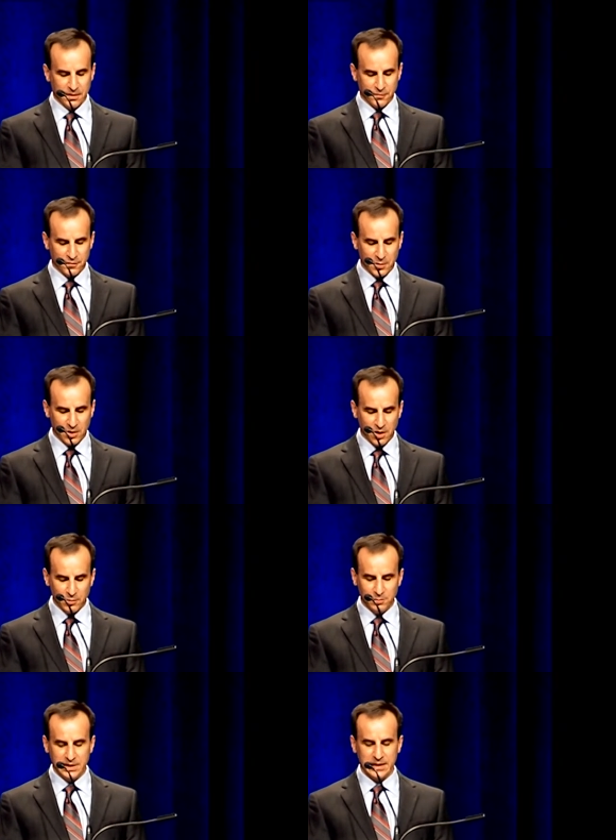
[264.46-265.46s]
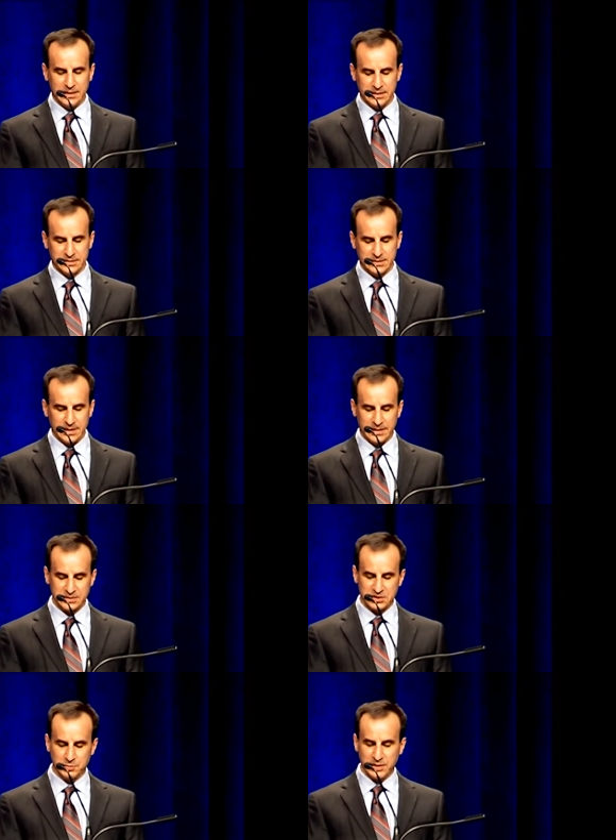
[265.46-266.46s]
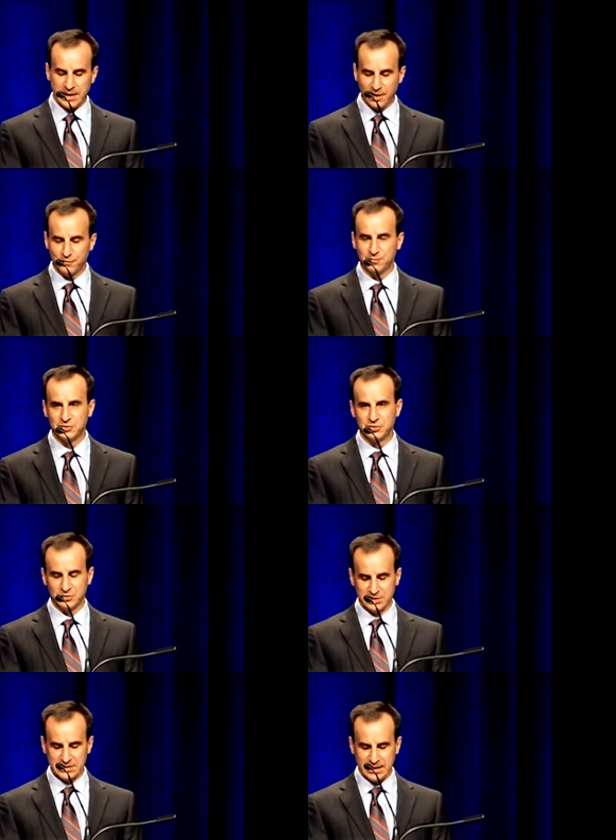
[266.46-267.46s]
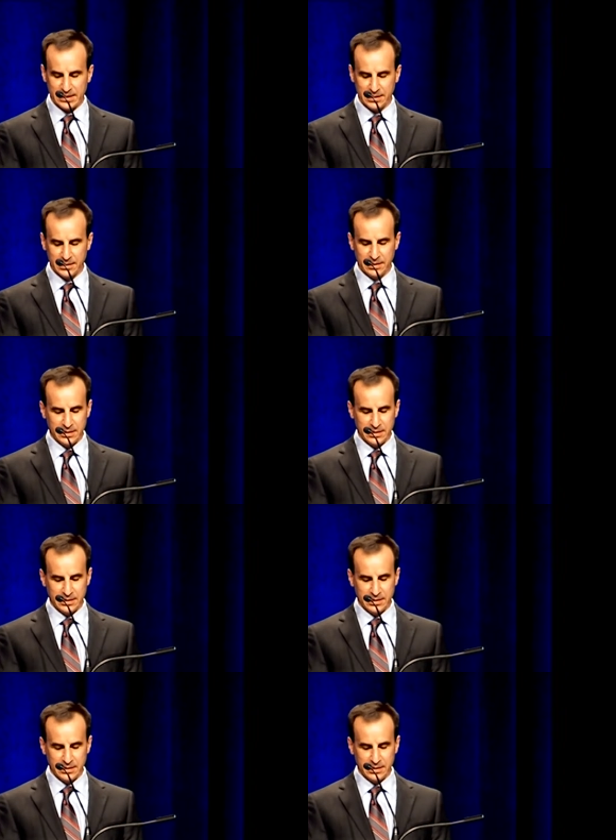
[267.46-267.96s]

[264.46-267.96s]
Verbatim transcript: From our humble beginnings as a spinout from Georgia Tech,